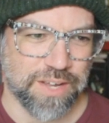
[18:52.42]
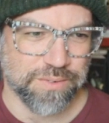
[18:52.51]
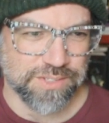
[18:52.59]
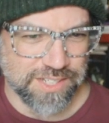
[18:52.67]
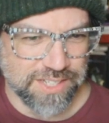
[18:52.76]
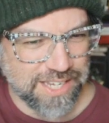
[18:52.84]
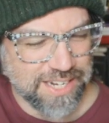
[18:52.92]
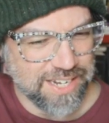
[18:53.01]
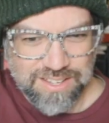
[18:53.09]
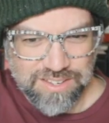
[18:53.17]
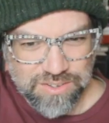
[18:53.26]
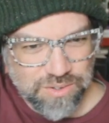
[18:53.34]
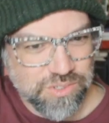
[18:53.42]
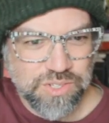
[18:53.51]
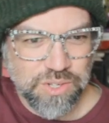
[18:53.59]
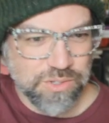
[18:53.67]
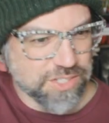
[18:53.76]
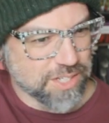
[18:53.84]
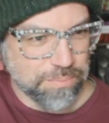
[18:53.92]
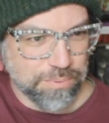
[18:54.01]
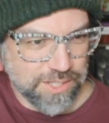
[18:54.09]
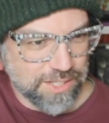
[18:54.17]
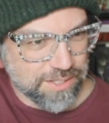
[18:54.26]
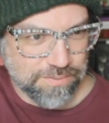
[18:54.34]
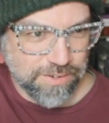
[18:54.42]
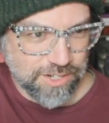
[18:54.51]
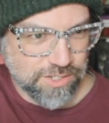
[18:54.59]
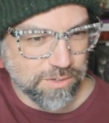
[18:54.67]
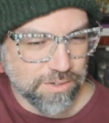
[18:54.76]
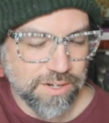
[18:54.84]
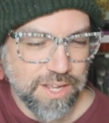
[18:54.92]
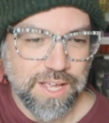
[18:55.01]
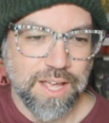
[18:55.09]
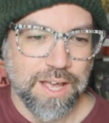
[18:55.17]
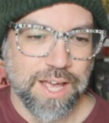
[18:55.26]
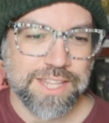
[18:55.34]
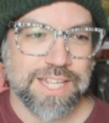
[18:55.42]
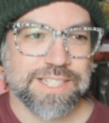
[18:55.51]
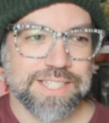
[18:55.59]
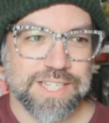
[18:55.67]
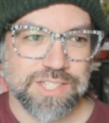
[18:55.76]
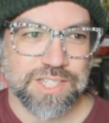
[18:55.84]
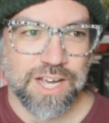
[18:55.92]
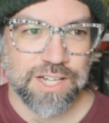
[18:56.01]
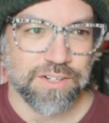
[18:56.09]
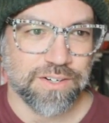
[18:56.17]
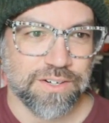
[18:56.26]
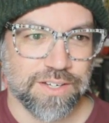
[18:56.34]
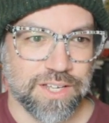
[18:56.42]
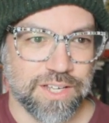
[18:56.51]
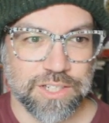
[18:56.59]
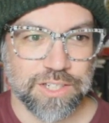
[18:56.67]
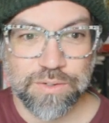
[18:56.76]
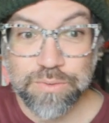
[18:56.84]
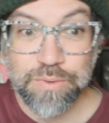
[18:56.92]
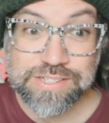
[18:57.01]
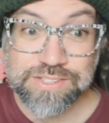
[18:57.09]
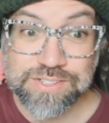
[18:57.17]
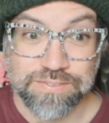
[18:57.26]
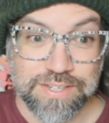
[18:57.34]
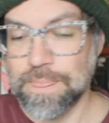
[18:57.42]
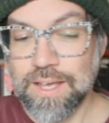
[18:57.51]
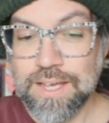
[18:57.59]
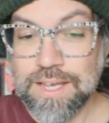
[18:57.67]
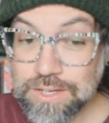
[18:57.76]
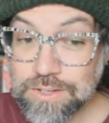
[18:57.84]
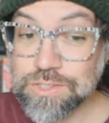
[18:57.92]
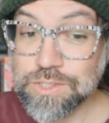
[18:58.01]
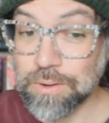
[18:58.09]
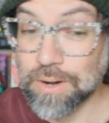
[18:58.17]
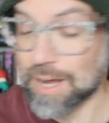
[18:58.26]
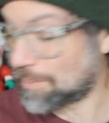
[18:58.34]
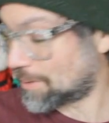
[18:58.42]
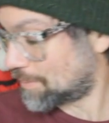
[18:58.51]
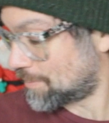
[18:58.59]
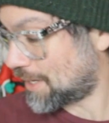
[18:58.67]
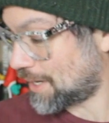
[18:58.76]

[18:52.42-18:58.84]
I was a kid. You use those to complete the picture, and then it says color in the rest of it. Here's the problem.